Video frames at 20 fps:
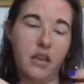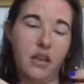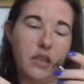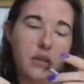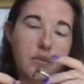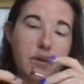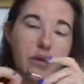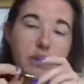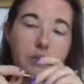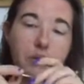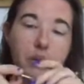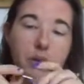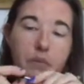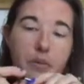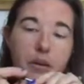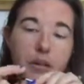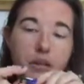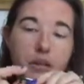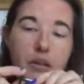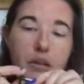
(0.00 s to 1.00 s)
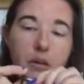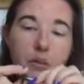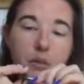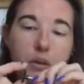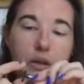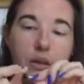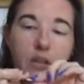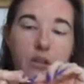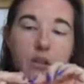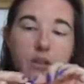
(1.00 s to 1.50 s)
And the best bit about the
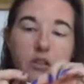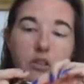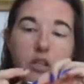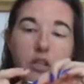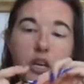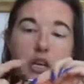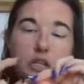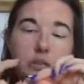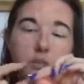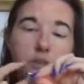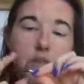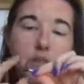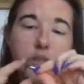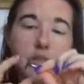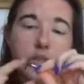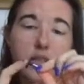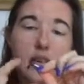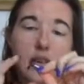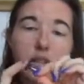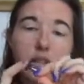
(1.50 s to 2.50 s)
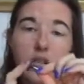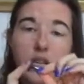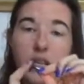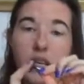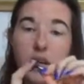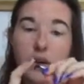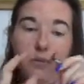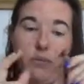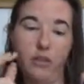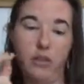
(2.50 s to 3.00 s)
Knit Picks interchangeables is they
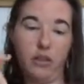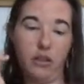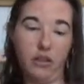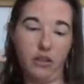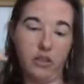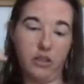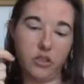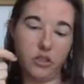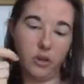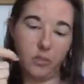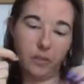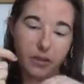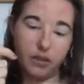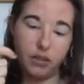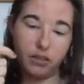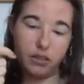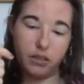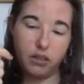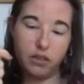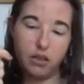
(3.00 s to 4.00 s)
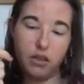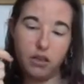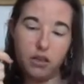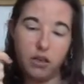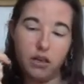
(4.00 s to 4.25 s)
actually come with the little stoppers,